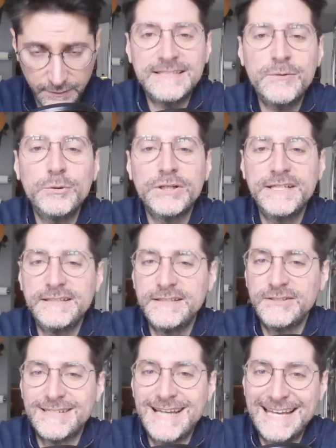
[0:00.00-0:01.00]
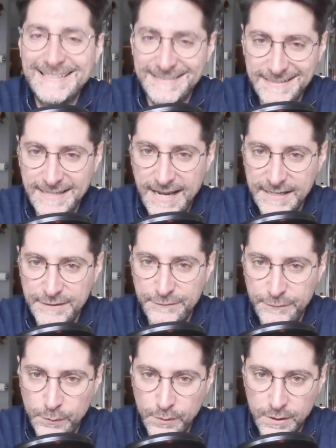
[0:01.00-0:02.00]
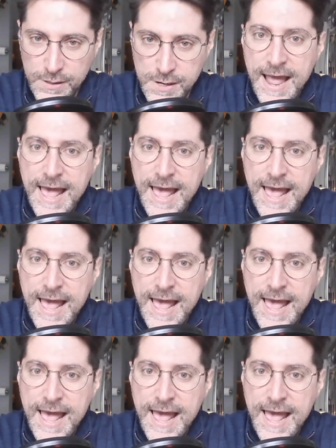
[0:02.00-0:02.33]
Today we're looking at the year 1994